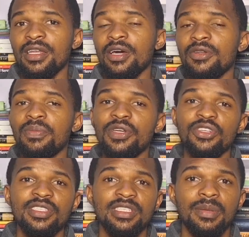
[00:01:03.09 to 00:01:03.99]
Now, the
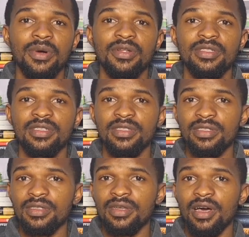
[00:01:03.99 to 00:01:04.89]
major thing about
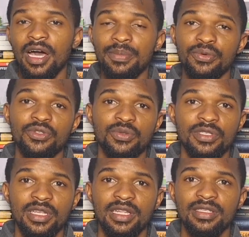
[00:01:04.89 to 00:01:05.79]
this approach
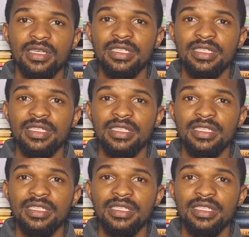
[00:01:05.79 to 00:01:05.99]
was that